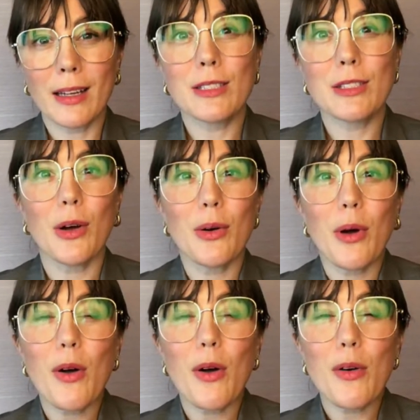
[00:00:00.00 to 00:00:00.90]
So,
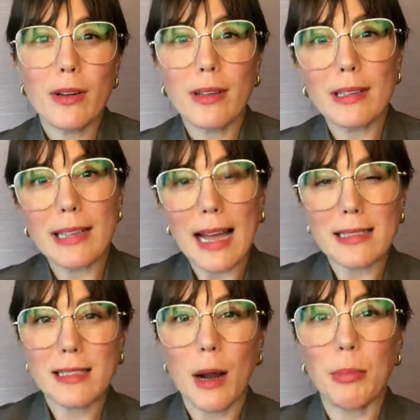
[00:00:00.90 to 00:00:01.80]
over the last
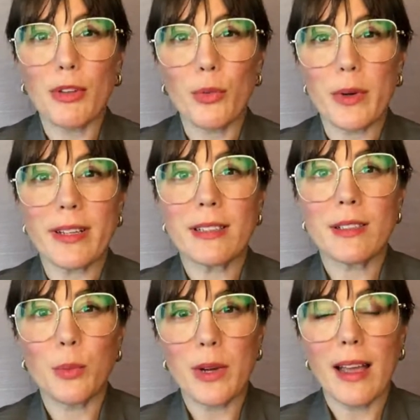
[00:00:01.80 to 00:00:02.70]
couple of weeks,
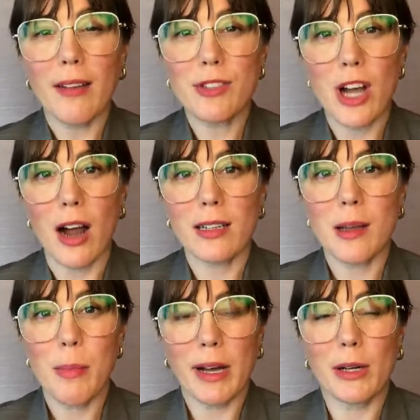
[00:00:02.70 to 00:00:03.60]
we have talked
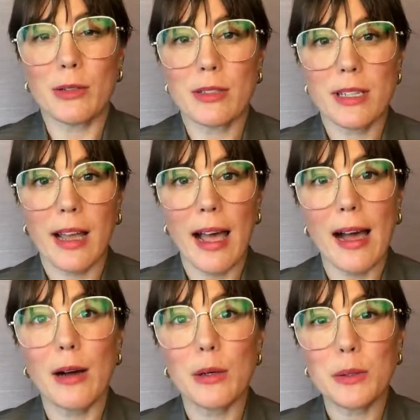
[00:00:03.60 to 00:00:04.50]
about
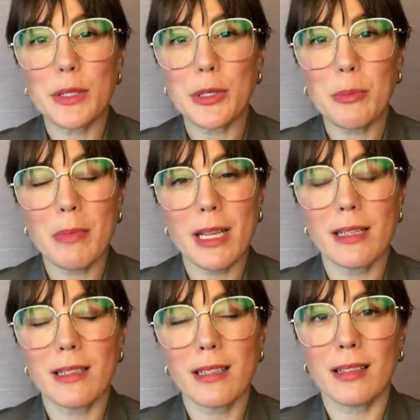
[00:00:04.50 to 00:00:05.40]
how to
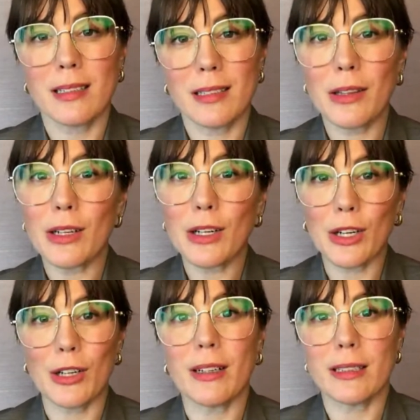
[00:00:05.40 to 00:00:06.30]
meet the
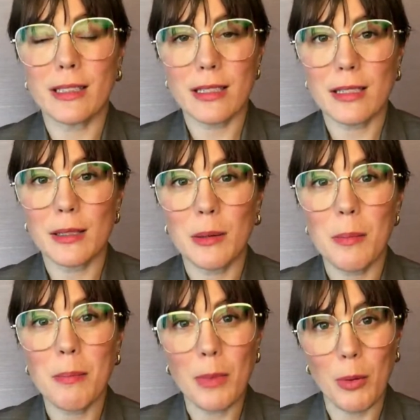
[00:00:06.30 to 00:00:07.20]
current
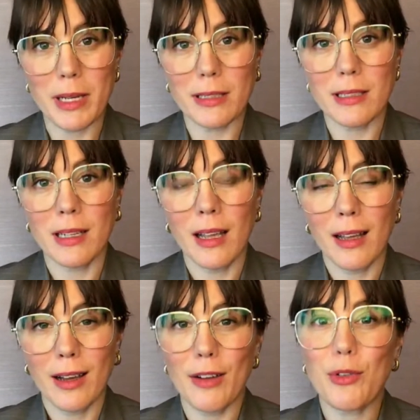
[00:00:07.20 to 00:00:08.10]
moment.
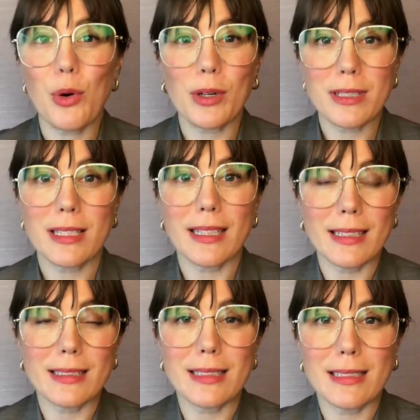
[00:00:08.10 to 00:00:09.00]
Of course,
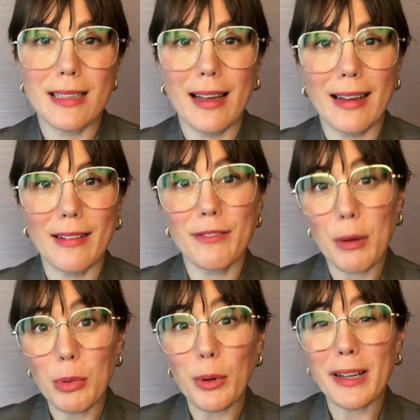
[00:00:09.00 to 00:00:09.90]
it's
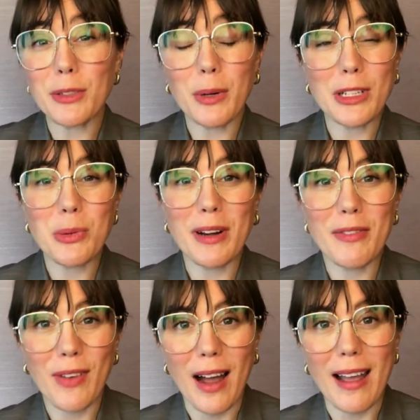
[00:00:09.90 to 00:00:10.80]
February
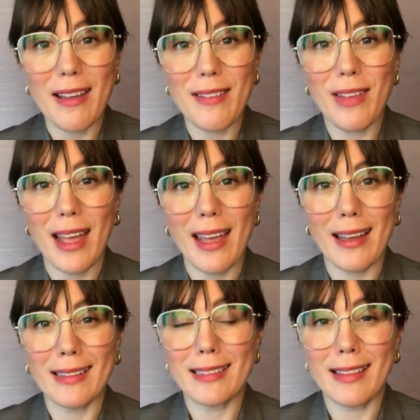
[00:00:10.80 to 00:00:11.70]
2025,
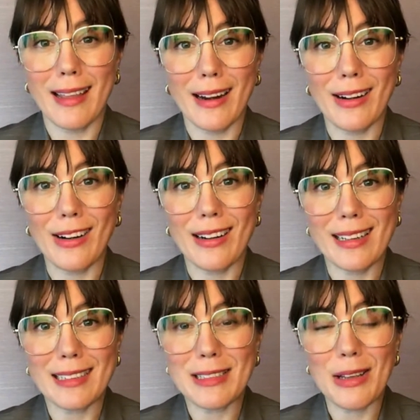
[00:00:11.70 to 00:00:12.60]
and there
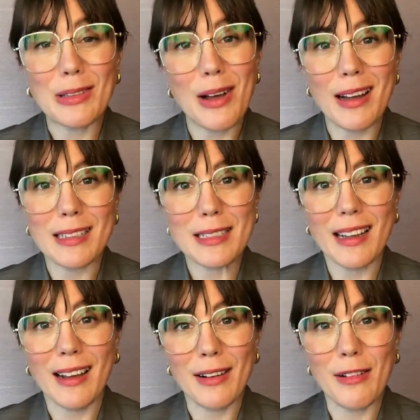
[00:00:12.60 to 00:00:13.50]
is a lot
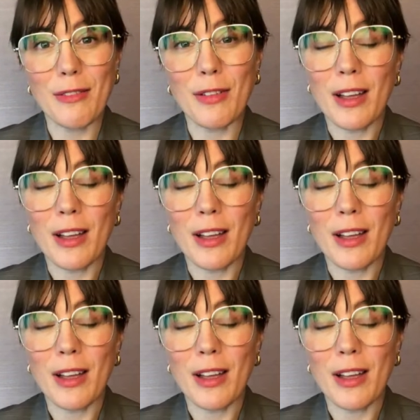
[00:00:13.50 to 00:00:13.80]
of